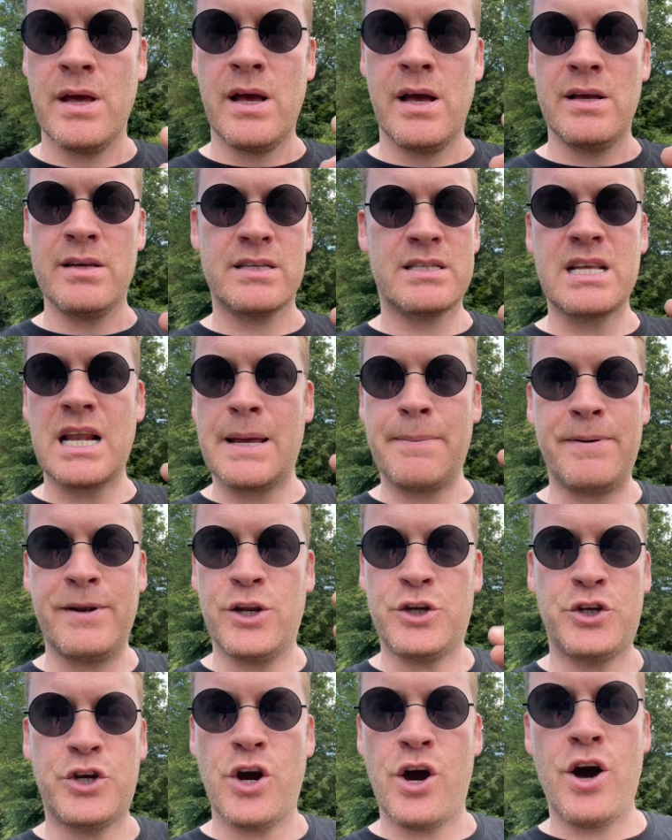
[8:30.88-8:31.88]
sleep in a
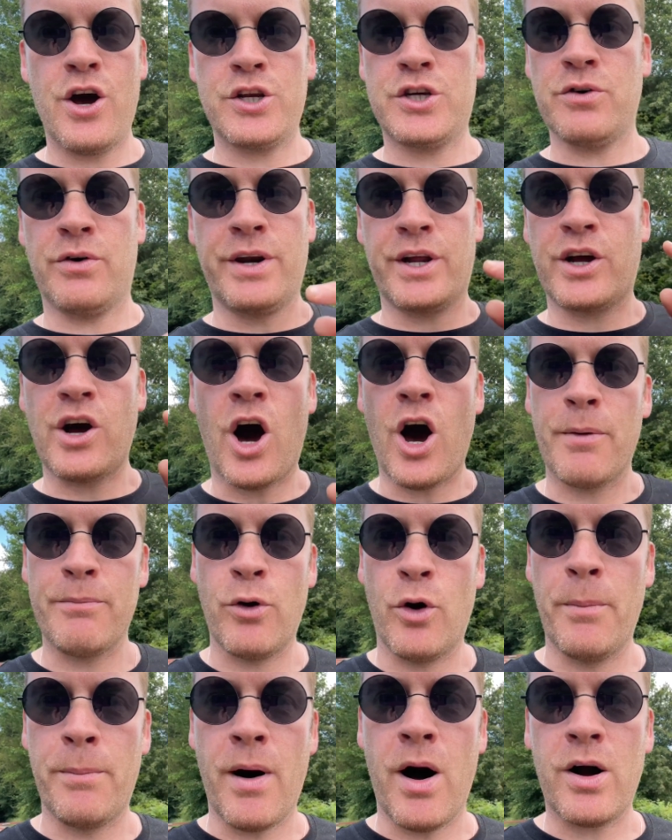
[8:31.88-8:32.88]
church or in a
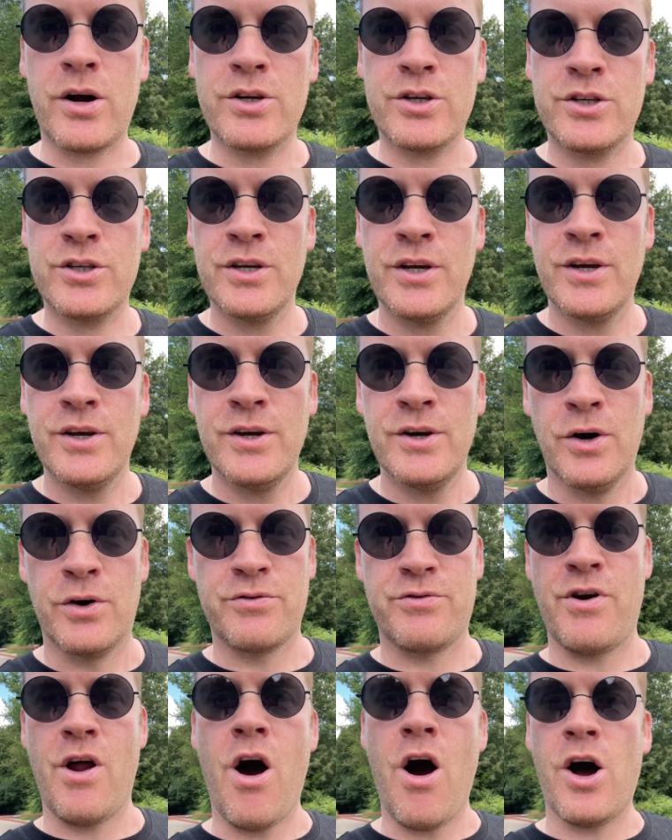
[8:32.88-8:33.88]
cardboard box
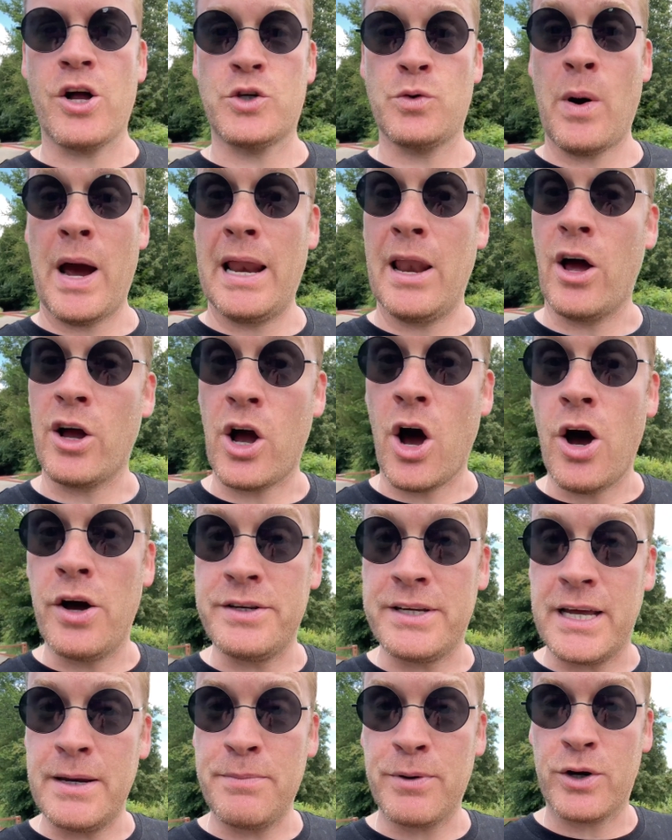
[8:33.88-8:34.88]
under an archway like I
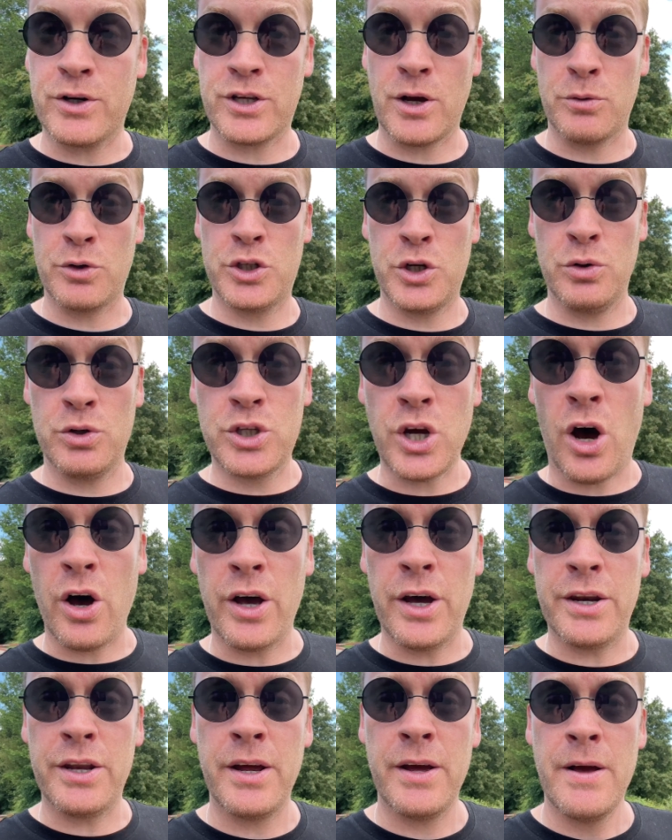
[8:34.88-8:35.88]
did because I was too
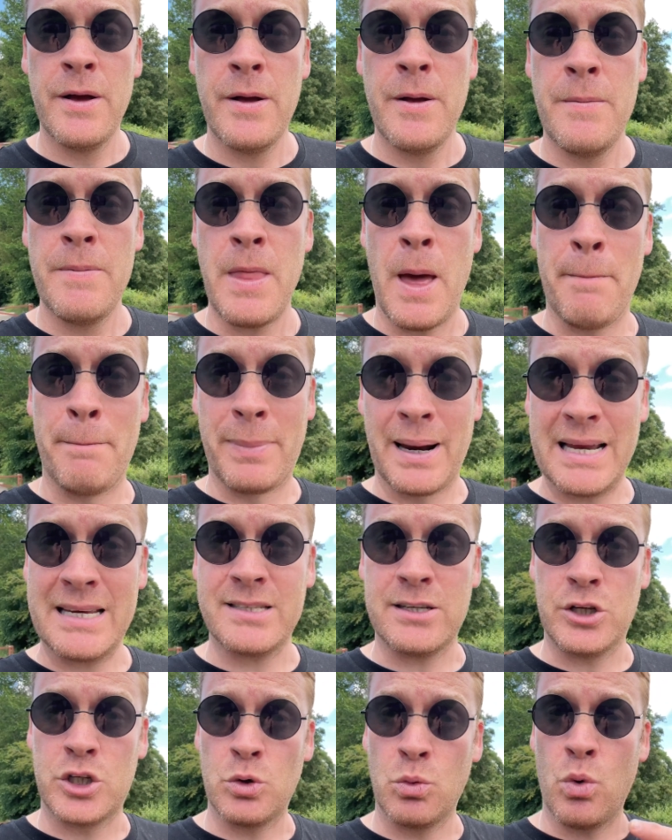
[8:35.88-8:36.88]
tired and
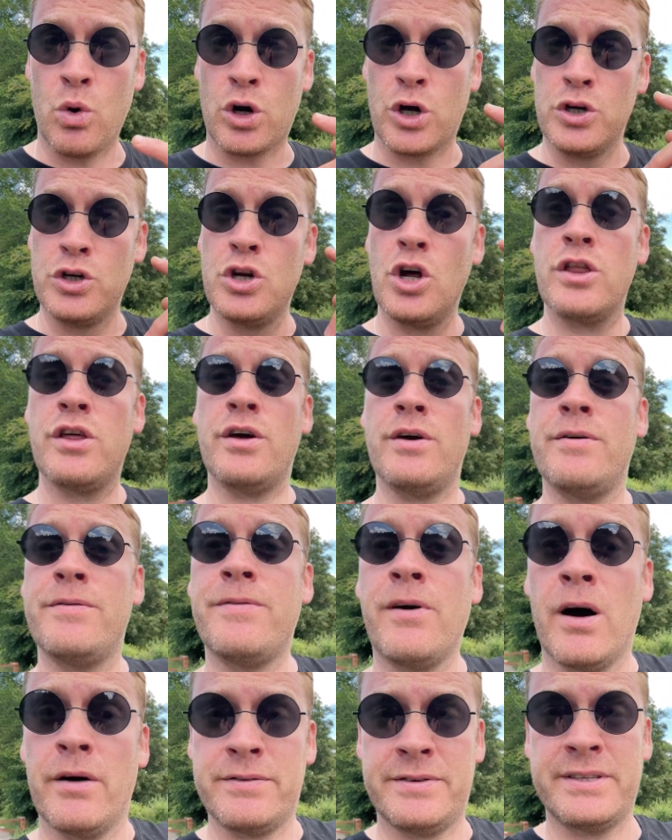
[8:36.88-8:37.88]
blistered to walk another
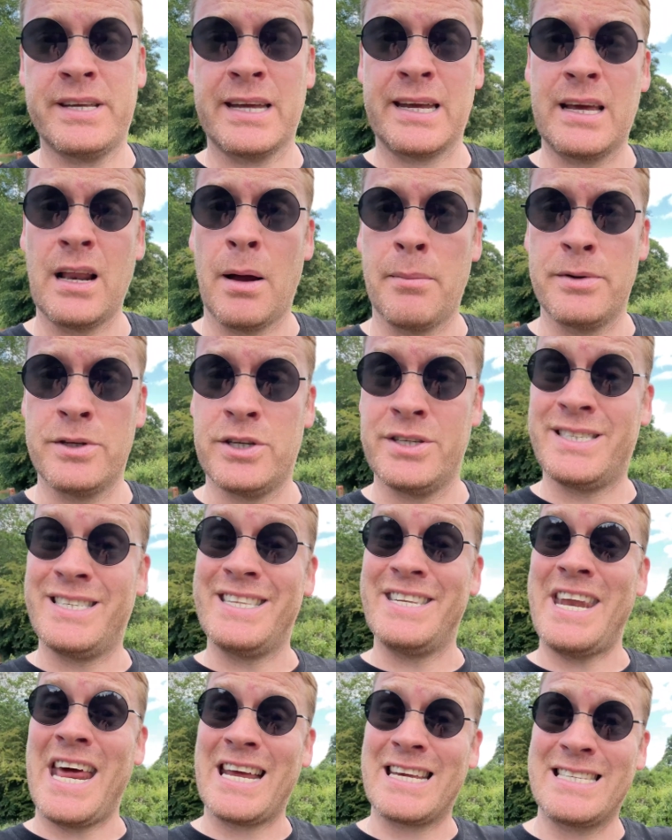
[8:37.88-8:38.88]
5 to 10 kilometres to the
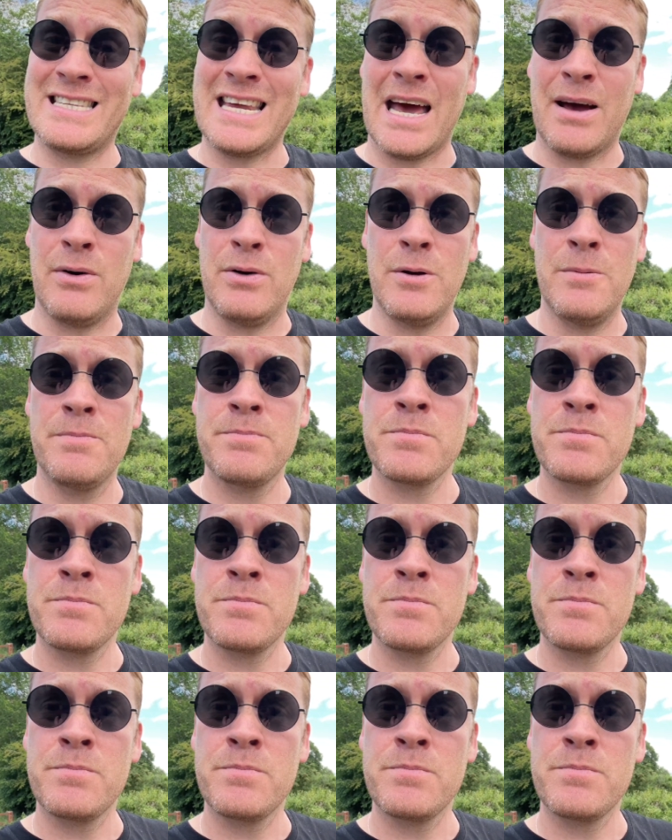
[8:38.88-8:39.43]
next town.